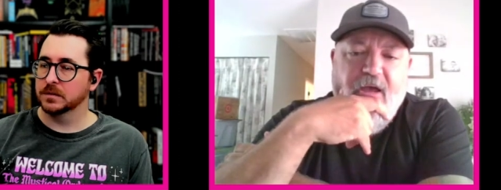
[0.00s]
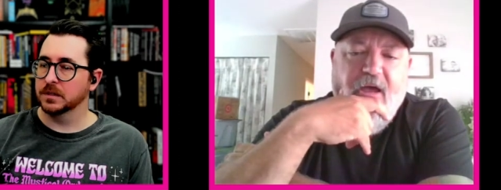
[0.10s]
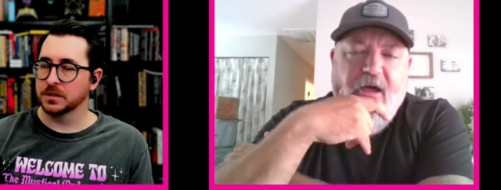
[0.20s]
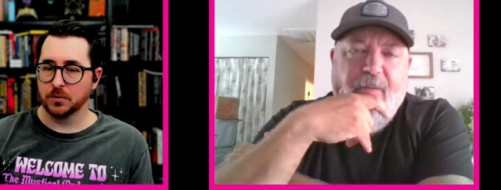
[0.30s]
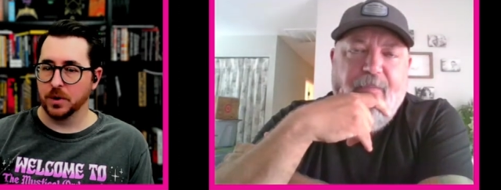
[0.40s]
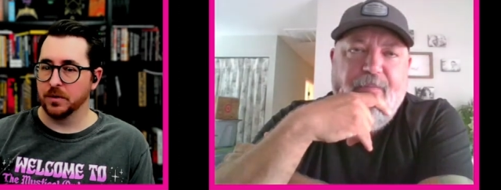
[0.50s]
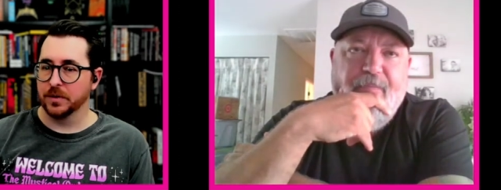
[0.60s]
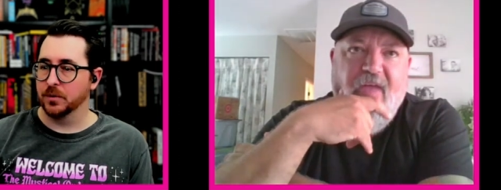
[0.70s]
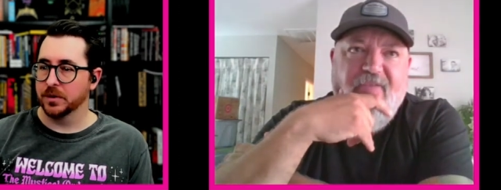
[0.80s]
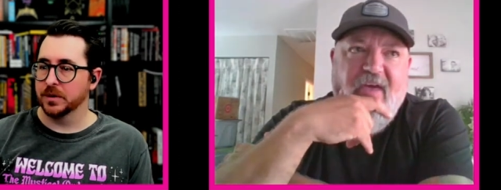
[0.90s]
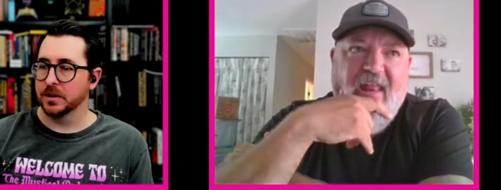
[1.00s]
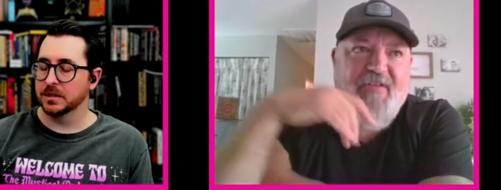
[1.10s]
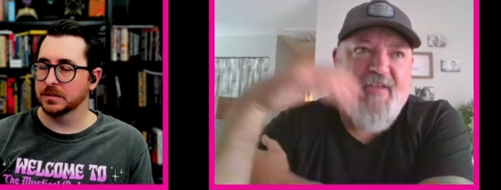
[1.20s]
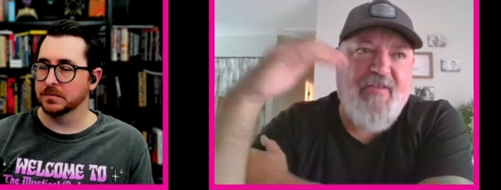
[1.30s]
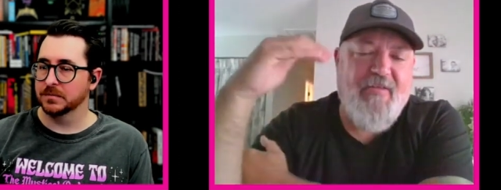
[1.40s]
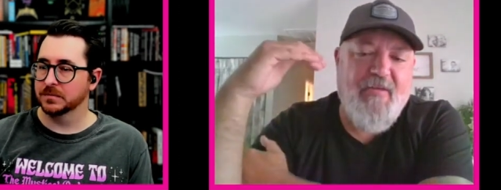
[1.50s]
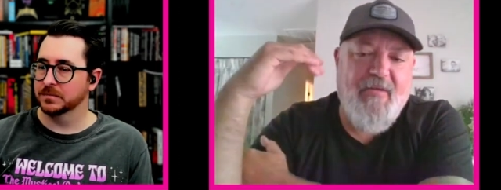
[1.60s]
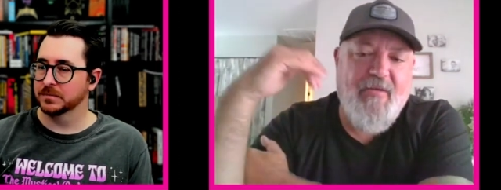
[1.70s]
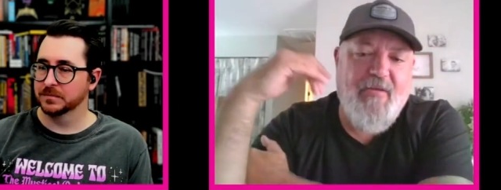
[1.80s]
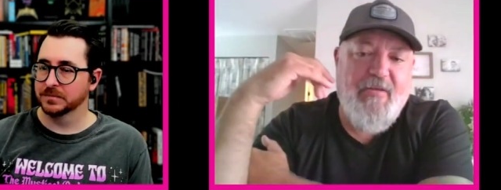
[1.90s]
Speaker 1: Um, so right around the corner. After,
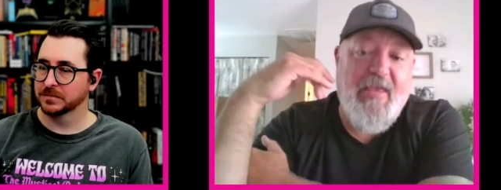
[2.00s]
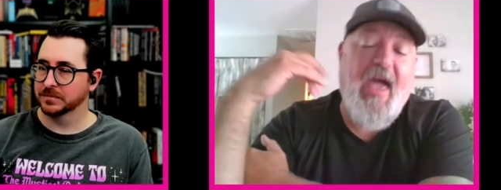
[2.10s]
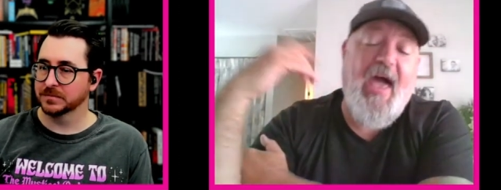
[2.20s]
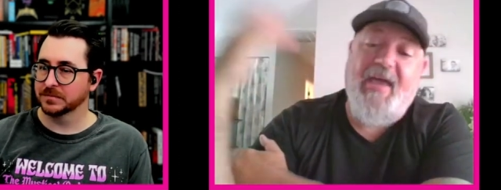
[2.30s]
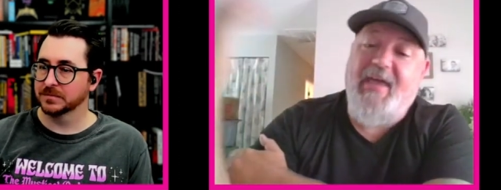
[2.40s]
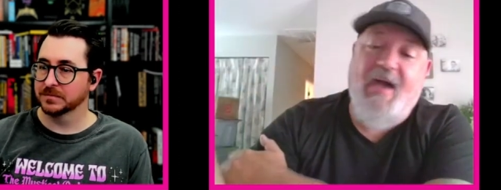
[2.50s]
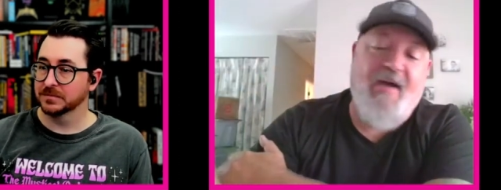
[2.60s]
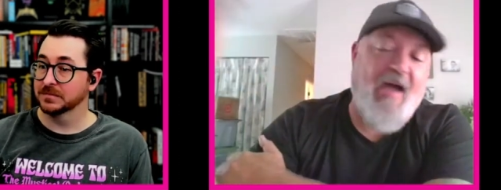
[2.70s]
yeah, yeah.